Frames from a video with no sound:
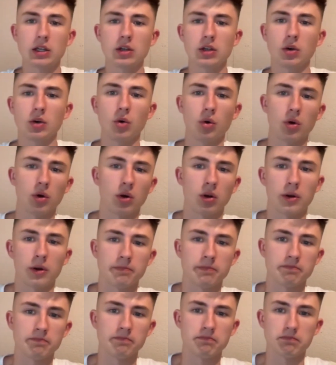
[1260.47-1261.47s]
or,
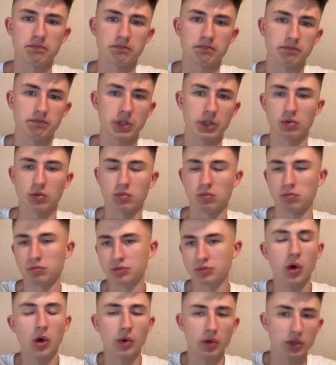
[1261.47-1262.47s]

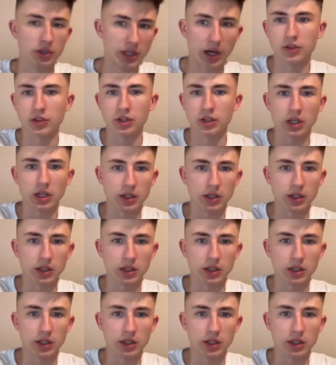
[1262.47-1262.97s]
slowing you down to get